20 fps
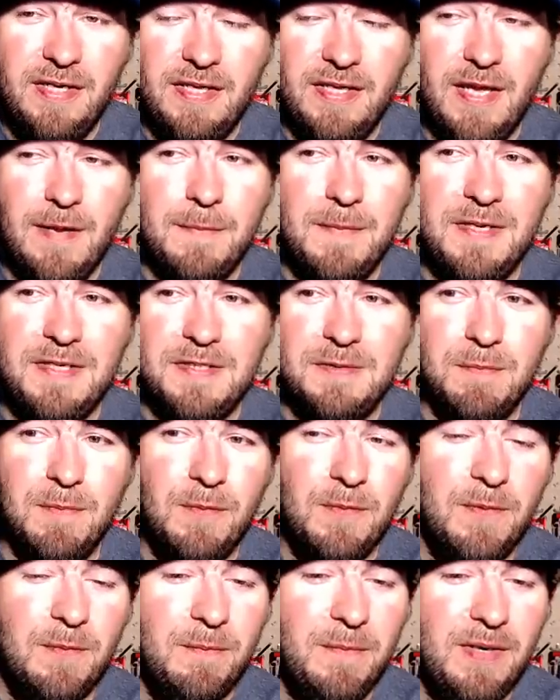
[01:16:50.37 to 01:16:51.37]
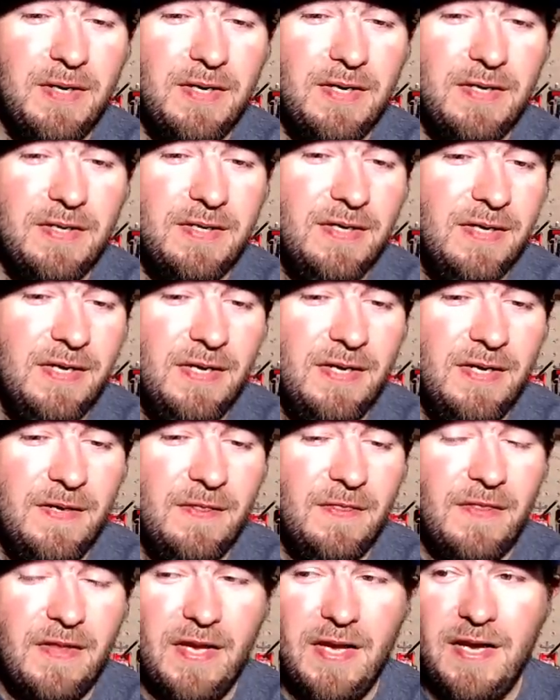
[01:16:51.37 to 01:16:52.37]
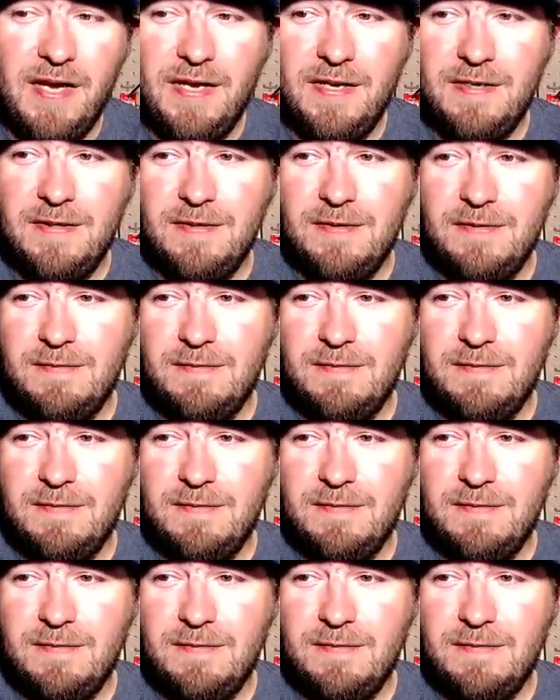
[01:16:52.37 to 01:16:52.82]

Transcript: That means more to me that